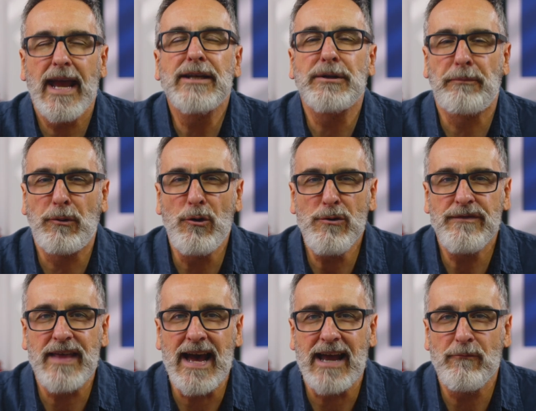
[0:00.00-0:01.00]
And to prove
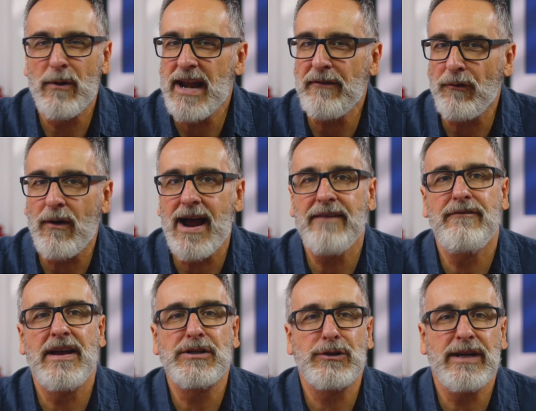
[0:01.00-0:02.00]
that, whenever I
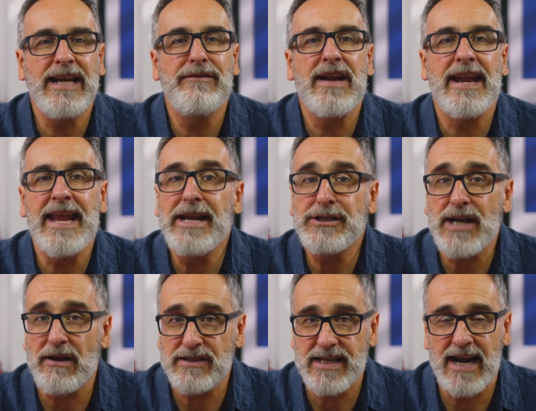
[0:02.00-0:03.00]
ventured even an inch
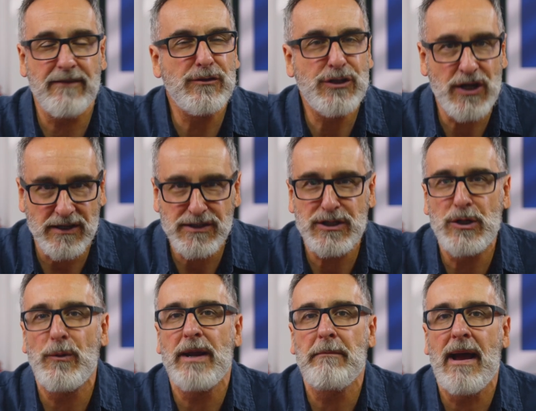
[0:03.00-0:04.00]
outside of just
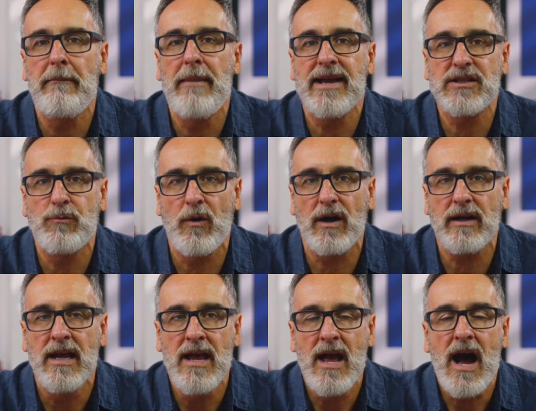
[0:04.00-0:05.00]
doing my best
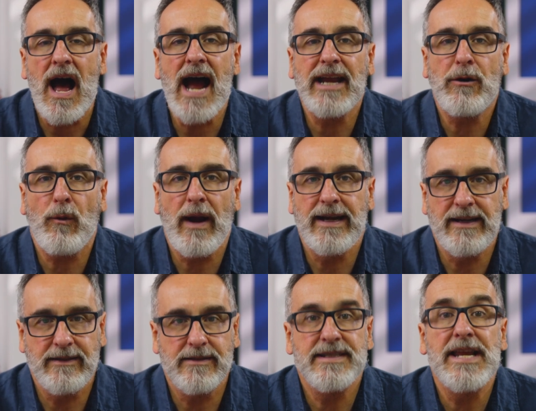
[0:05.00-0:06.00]
work, I
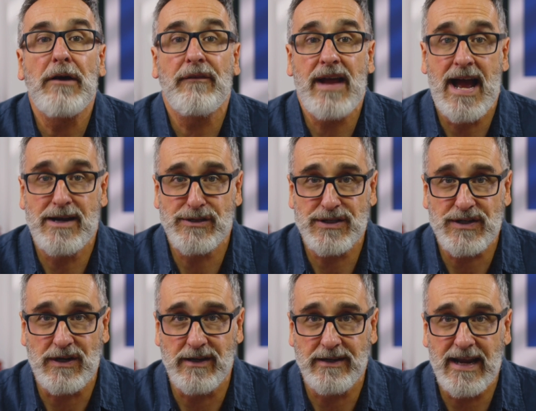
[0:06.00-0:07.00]
created self-conscious
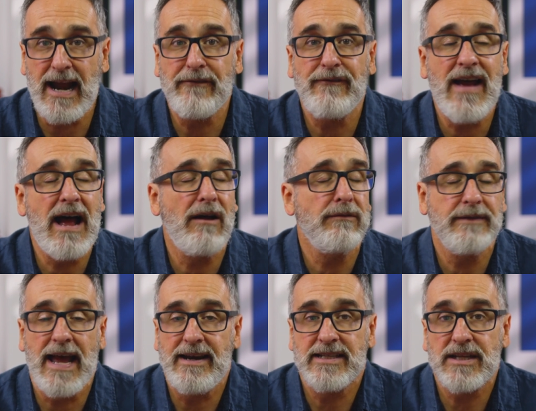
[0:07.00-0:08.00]
art, and I
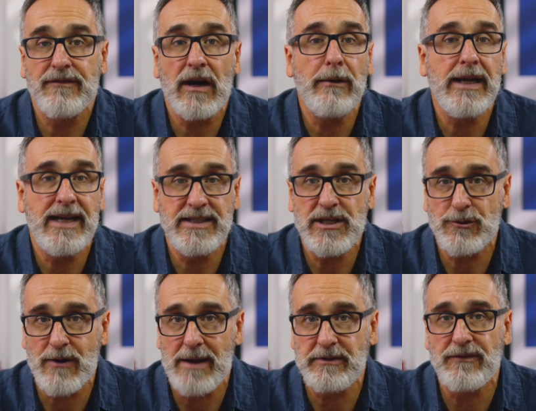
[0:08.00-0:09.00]
found that it's a very easy
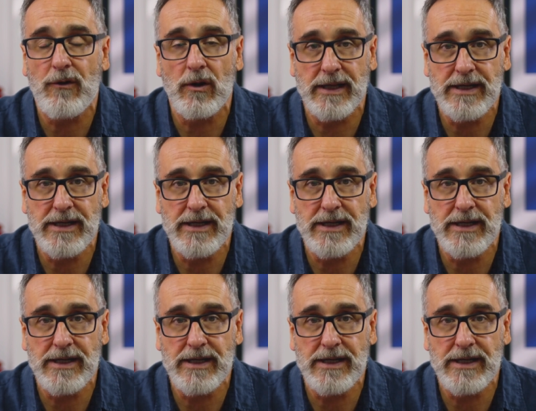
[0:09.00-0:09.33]
trap to fall